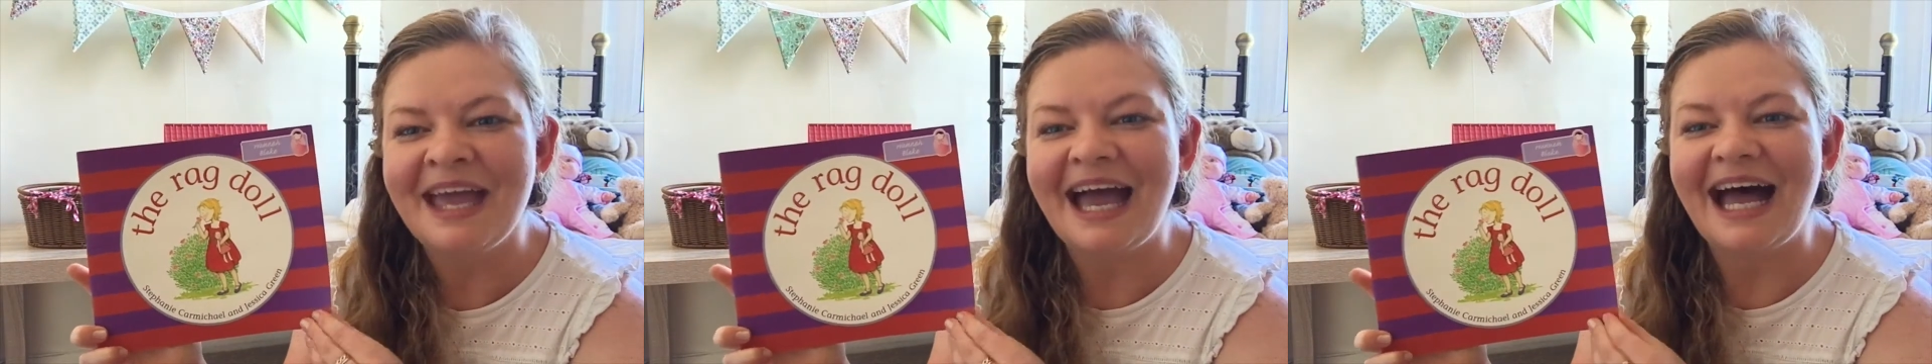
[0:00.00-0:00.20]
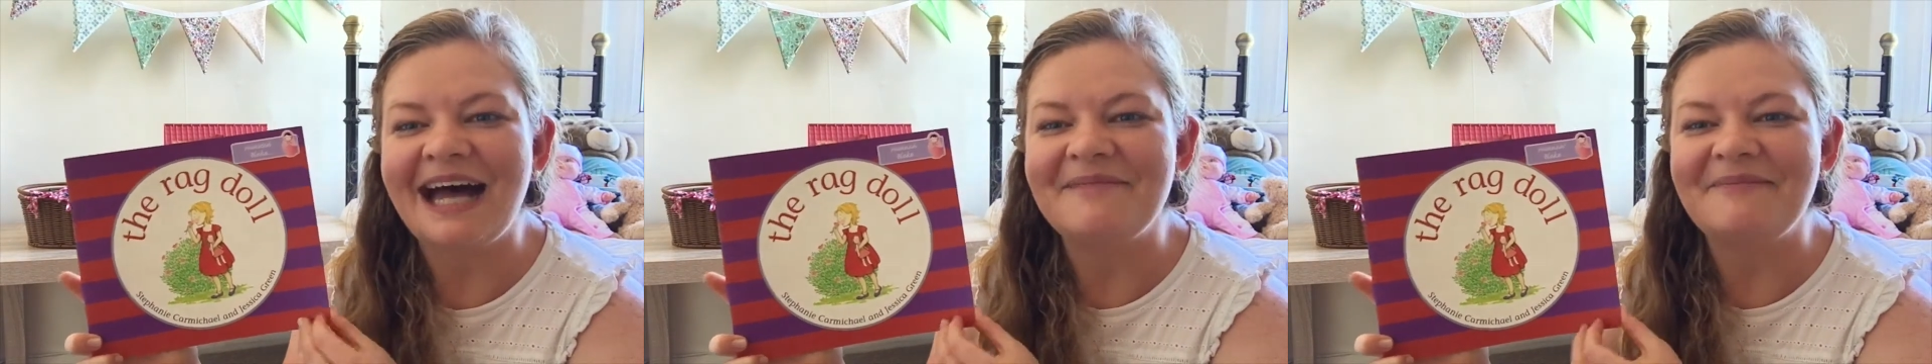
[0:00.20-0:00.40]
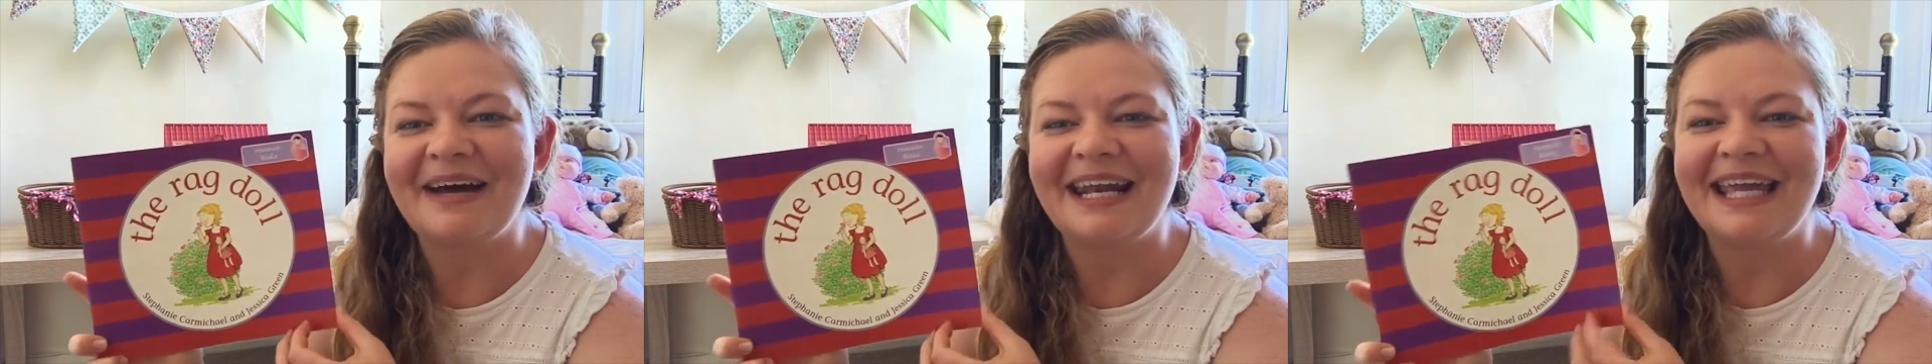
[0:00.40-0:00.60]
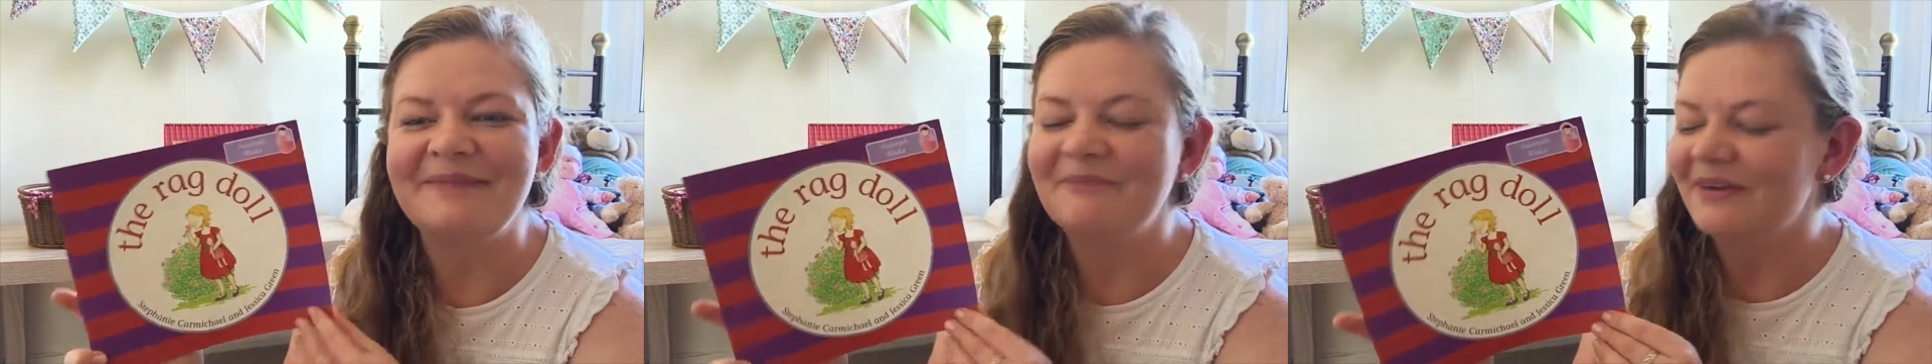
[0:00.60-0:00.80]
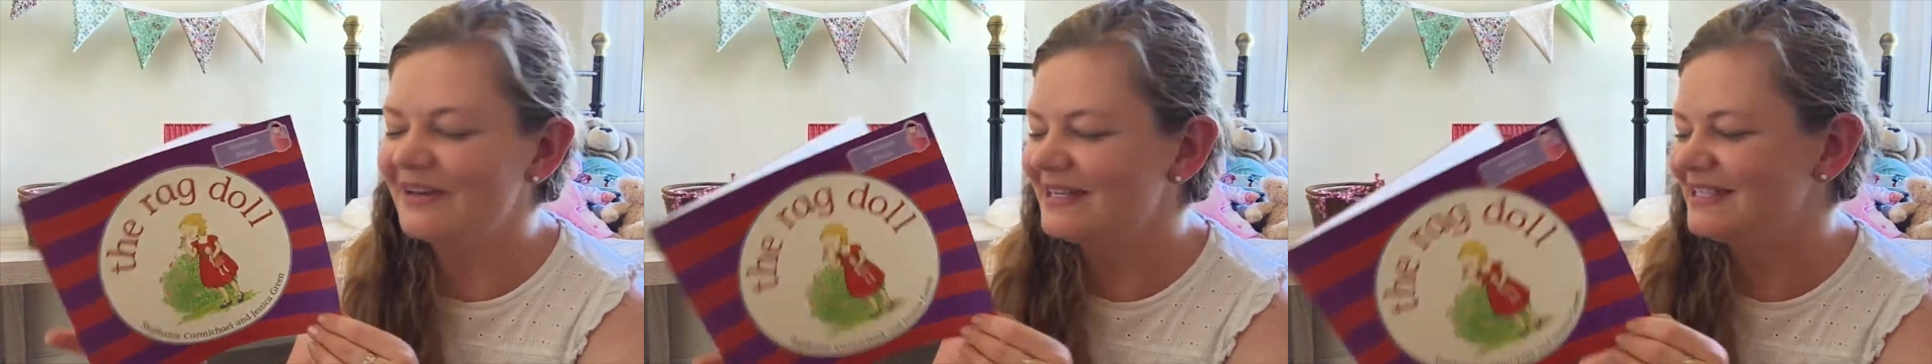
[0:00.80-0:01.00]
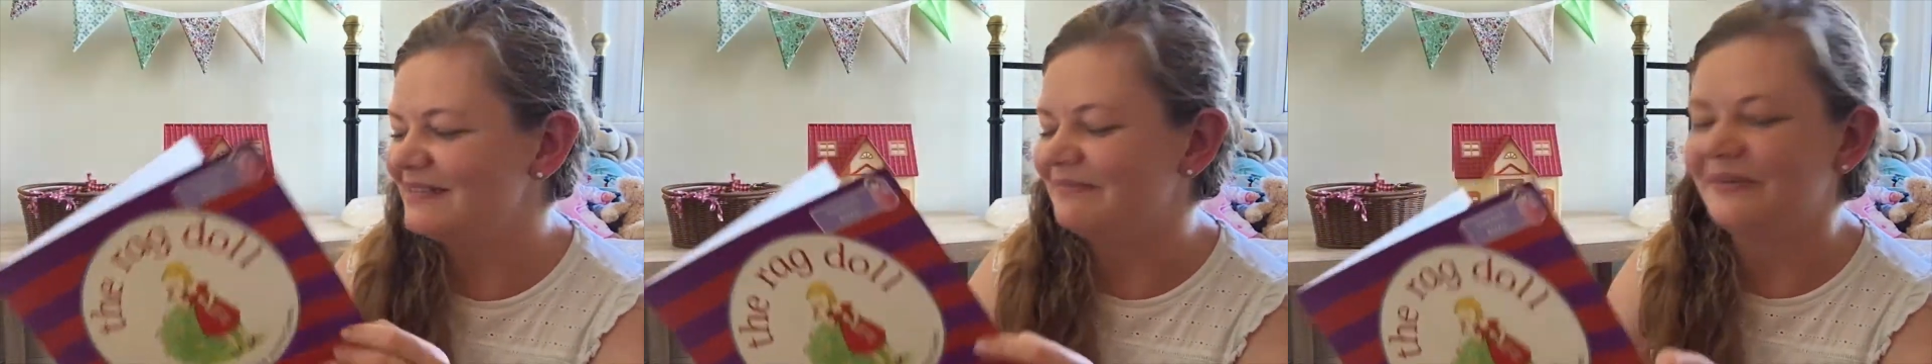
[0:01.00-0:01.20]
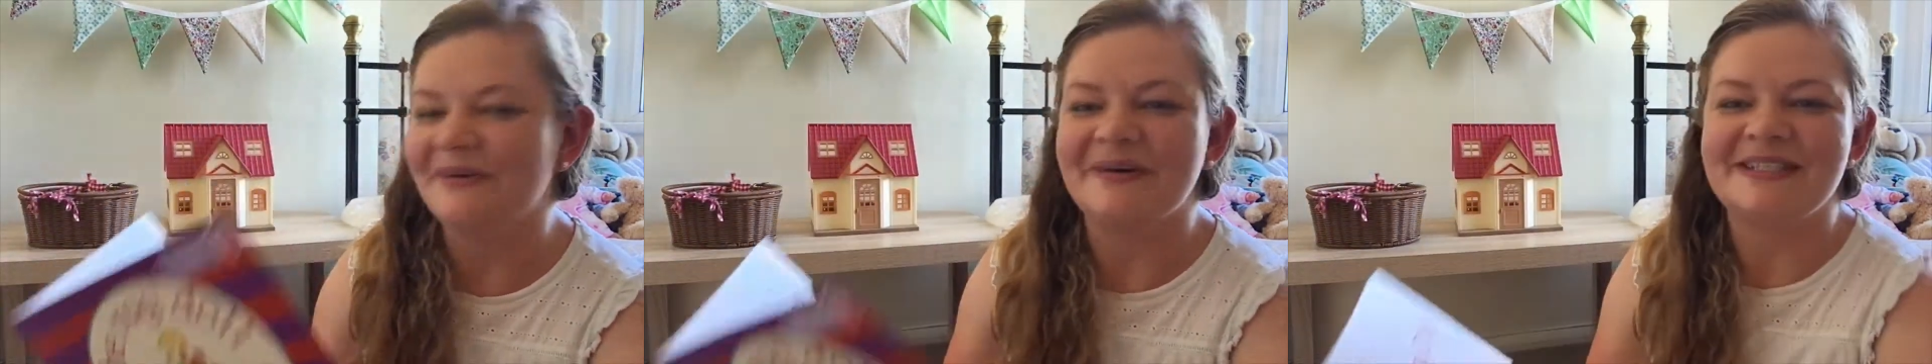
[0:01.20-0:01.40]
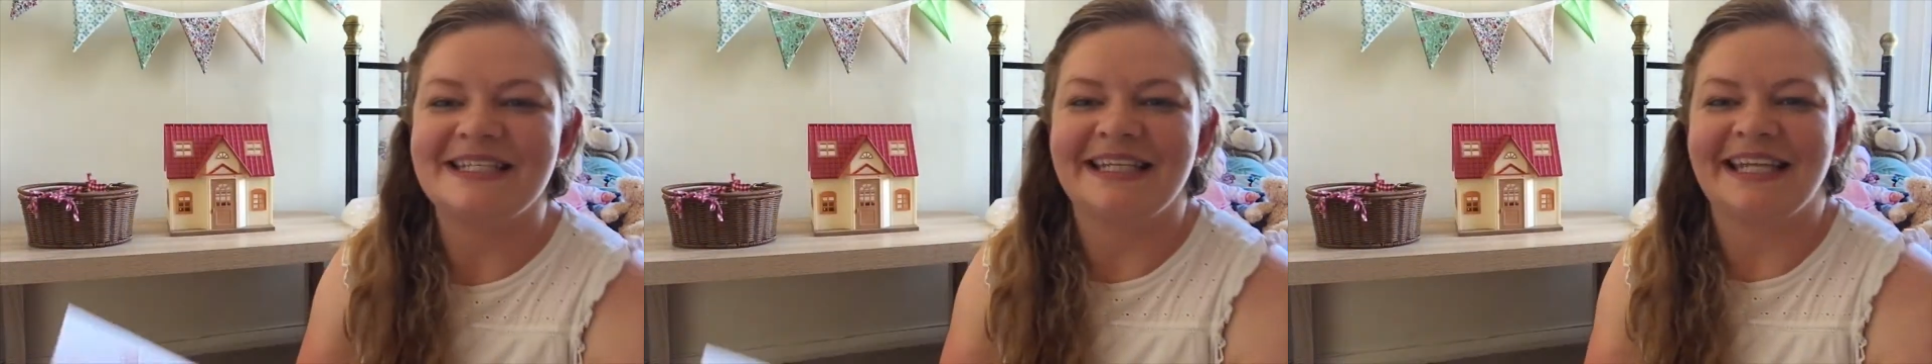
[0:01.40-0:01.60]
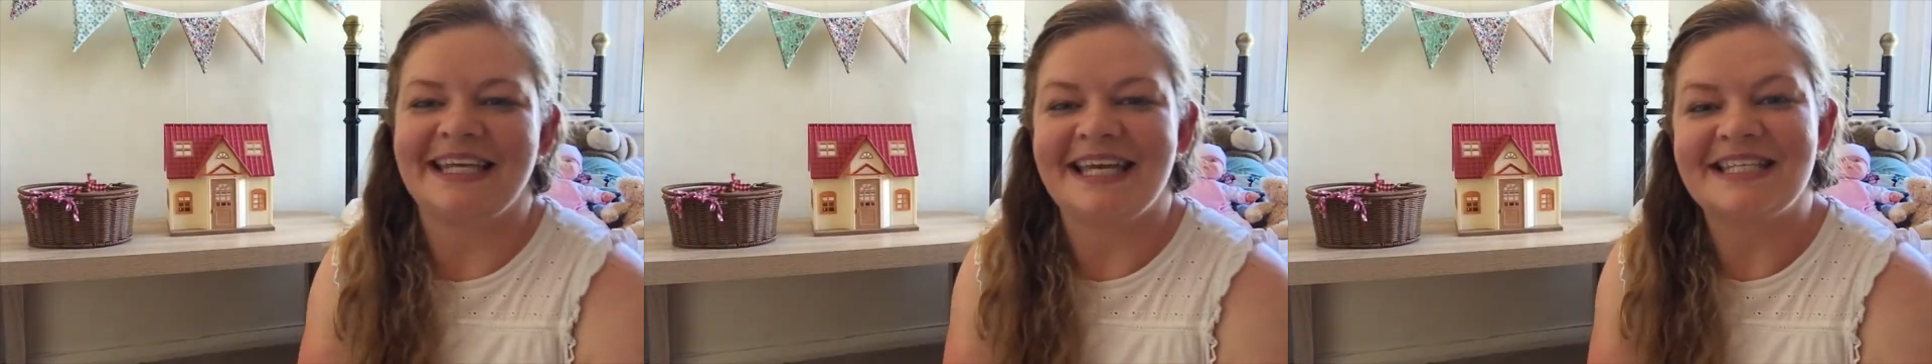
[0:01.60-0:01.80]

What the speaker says: But most importantly,